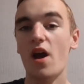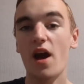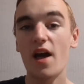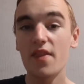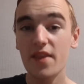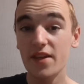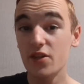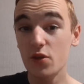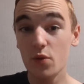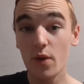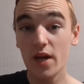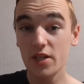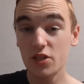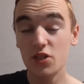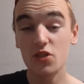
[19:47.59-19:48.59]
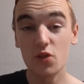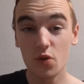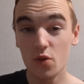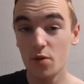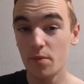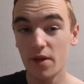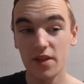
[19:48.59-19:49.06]
And they do actually
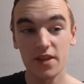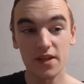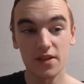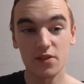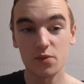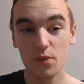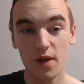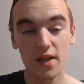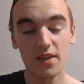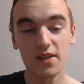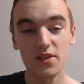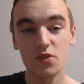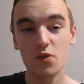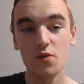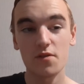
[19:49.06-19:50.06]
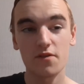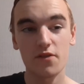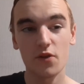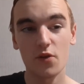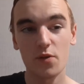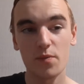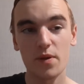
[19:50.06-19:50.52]
do them, I think, as well. And they do them
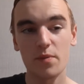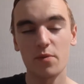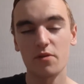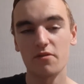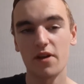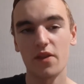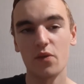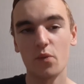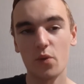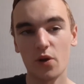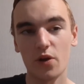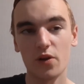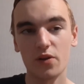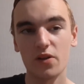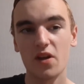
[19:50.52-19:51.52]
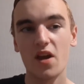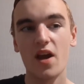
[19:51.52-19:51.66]
for other people around the world.